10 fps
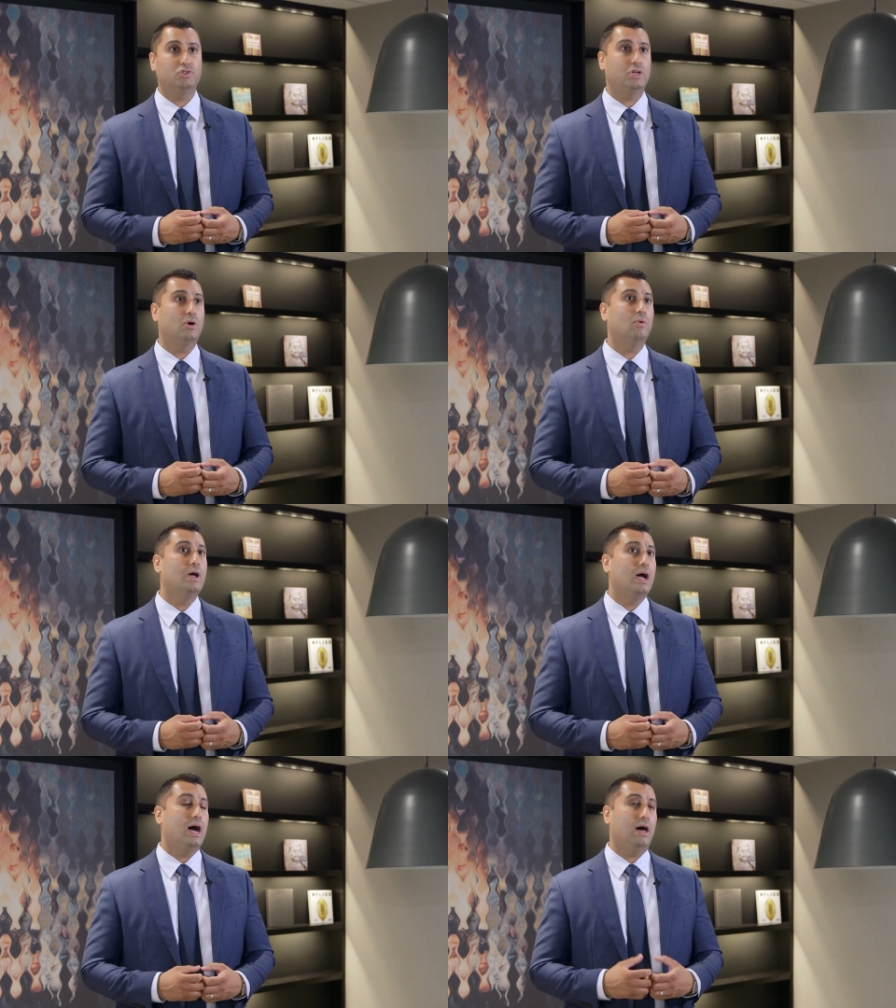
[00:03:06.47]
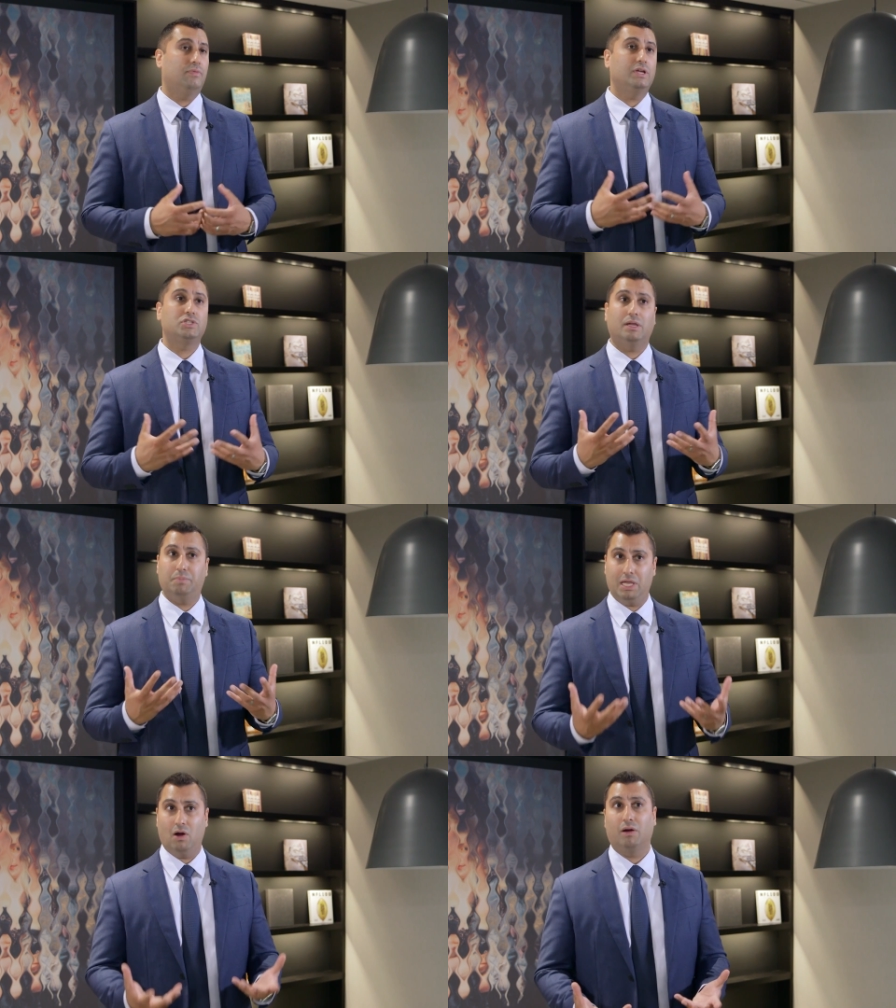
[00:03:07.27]
So things like
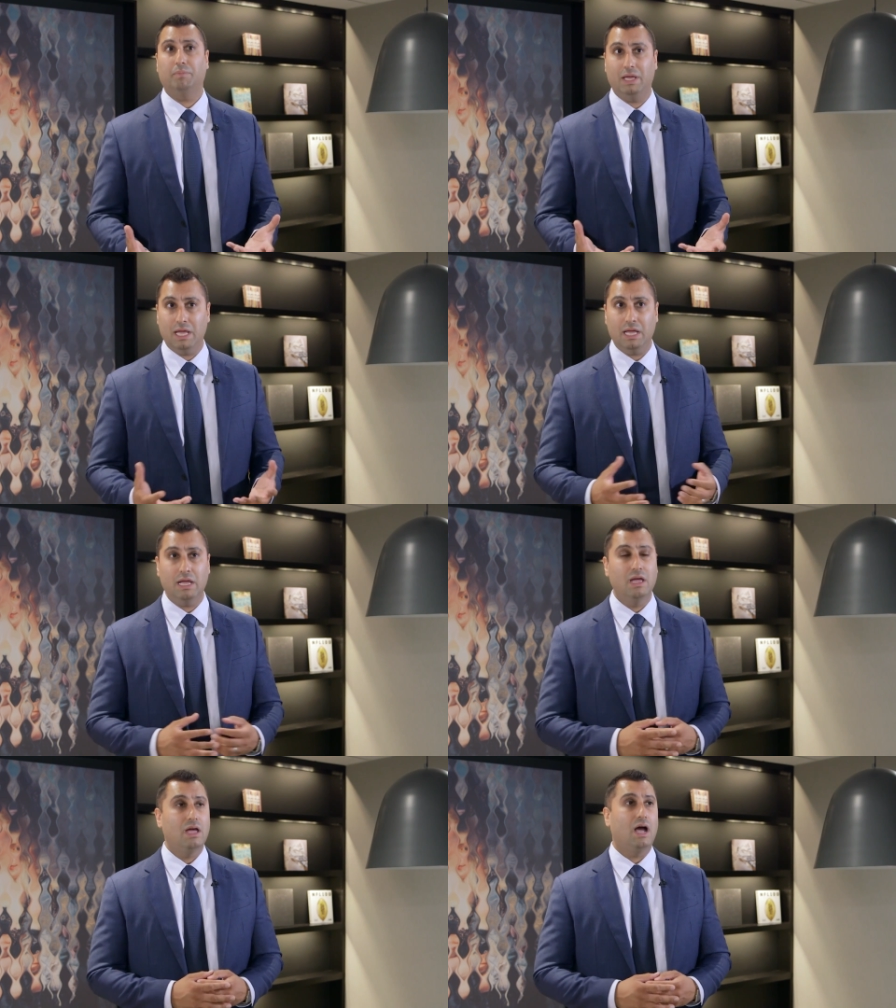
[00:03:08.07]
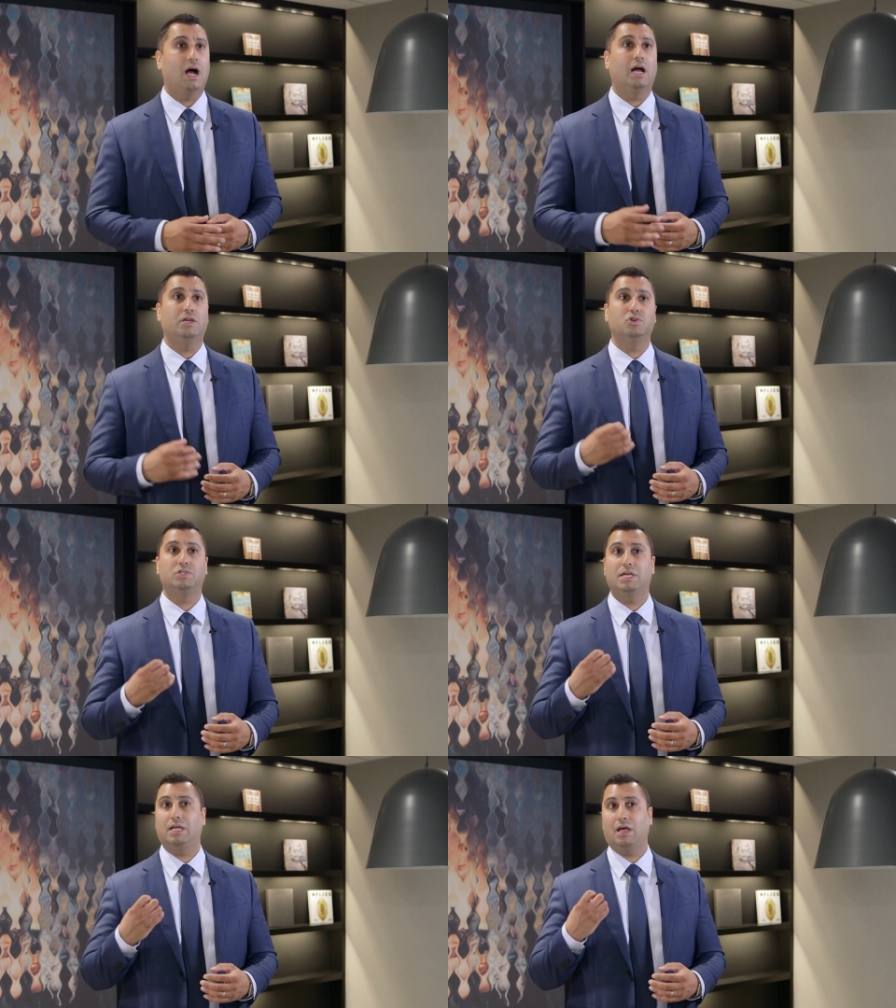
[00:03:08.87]
PRP,
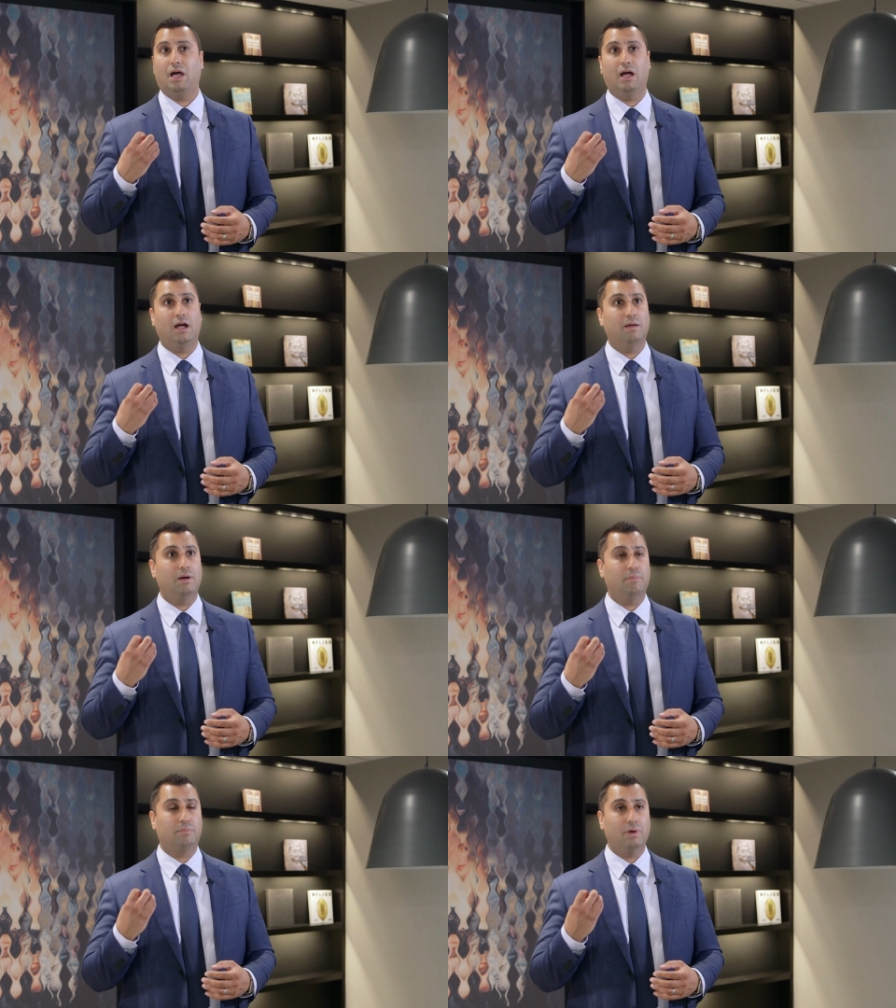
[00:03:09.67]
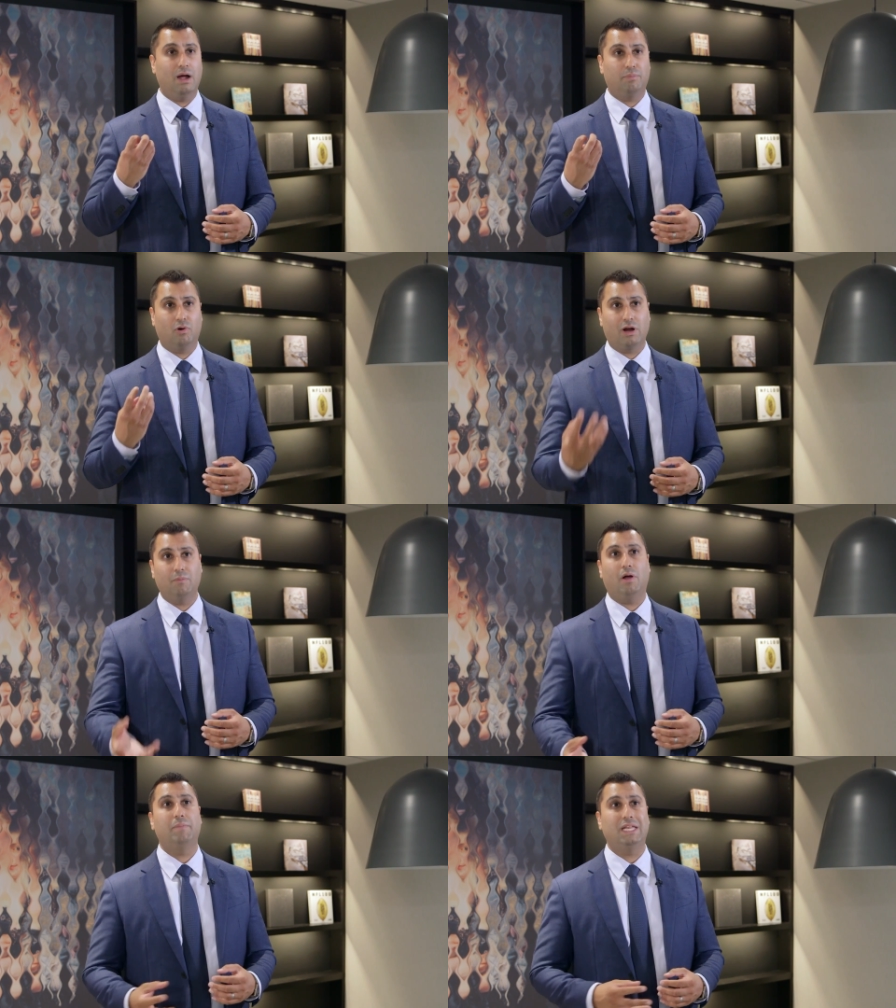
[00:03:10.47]
using a
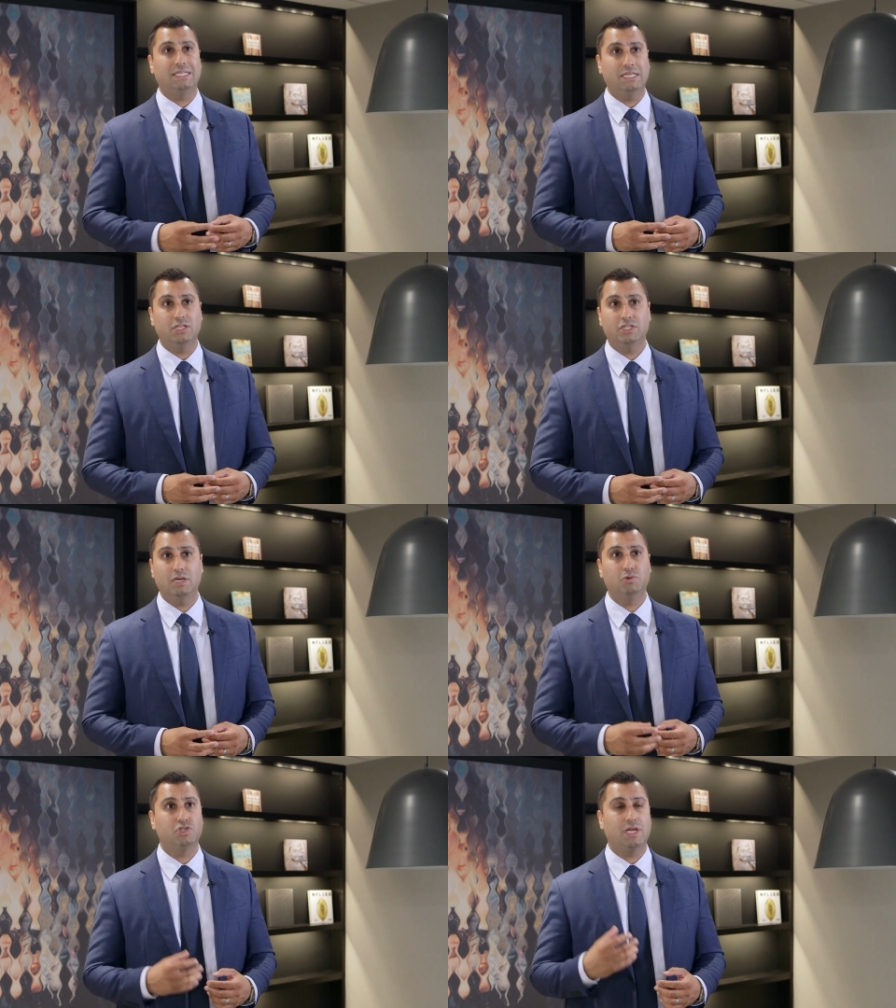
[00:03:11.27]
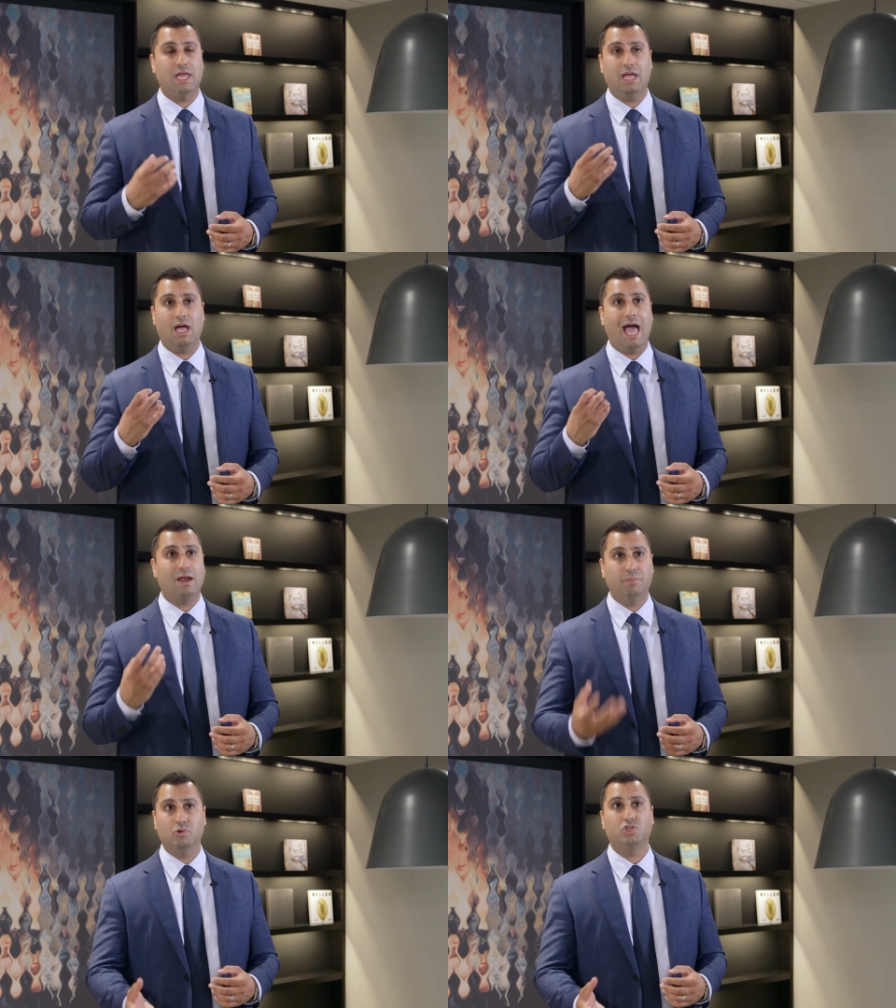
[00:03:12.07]
program called Mini TC, which is an
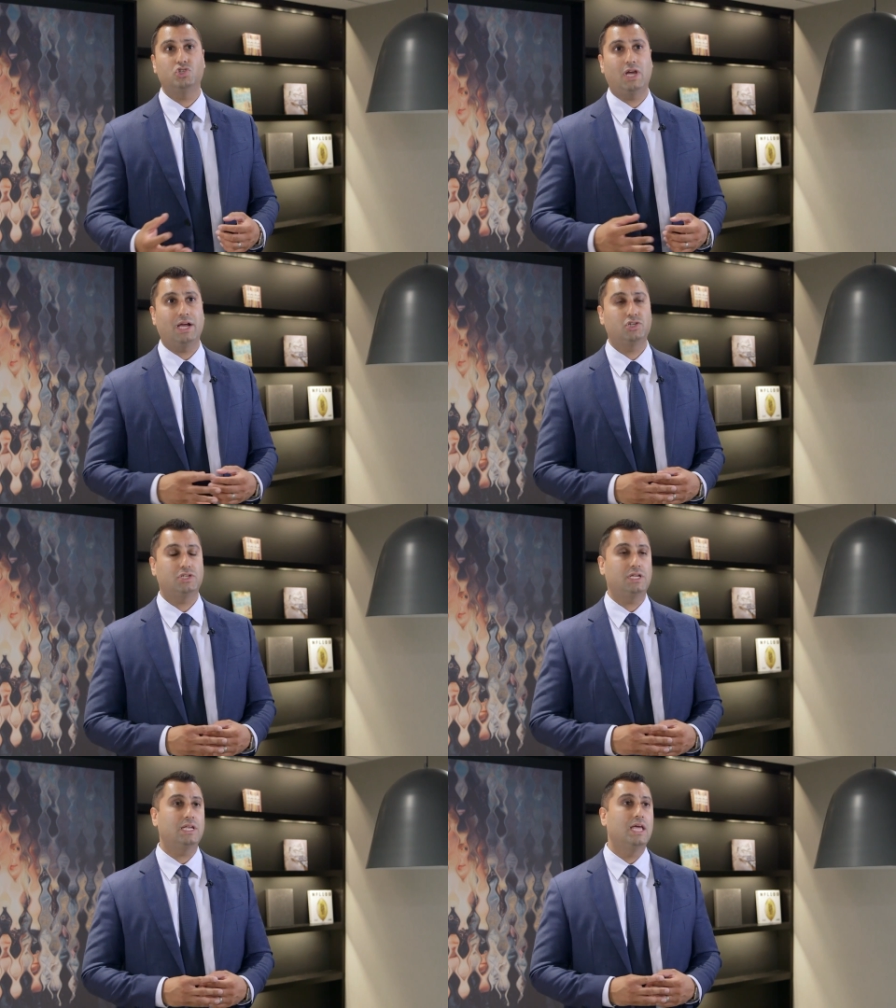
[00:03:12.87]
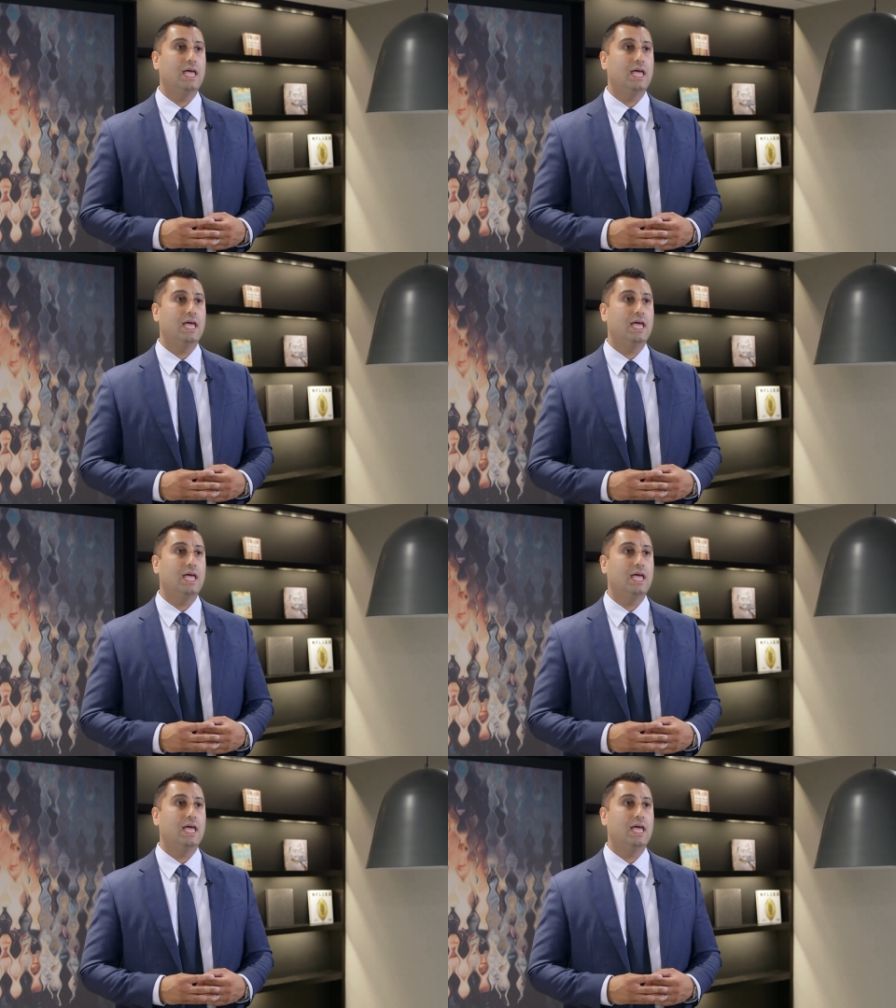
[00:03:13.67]
adipose injection,